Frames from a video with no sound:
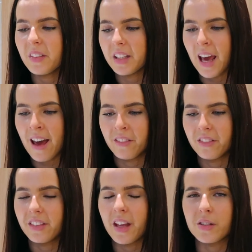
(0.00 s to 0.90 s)

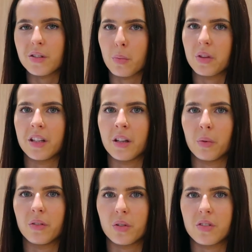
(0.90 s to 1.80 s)
yeah, that's something that
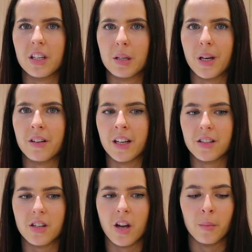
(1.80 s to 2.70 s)
we've got to think about
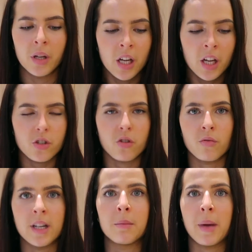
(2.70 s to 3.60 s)
next time. Just
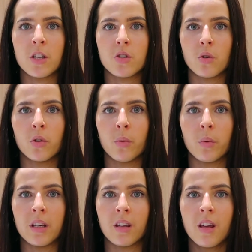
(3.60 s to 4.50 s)
really make sure that
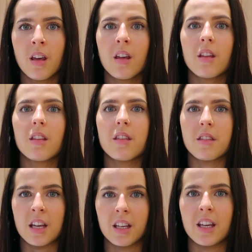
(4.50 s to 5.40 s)
we
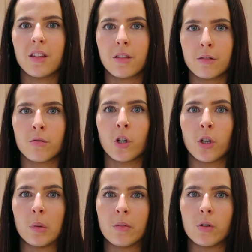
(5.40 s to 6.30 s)
think it
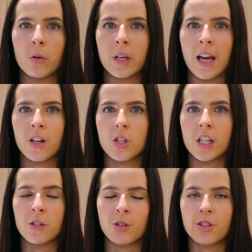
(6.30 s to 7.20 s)
through before we
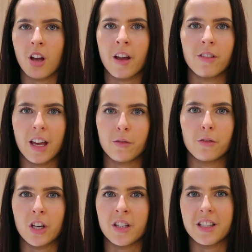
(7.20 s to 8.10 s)
actually just dive
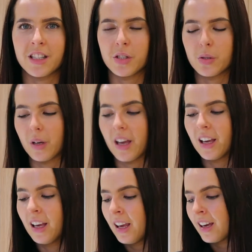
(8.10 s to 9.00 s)
headfirst into it.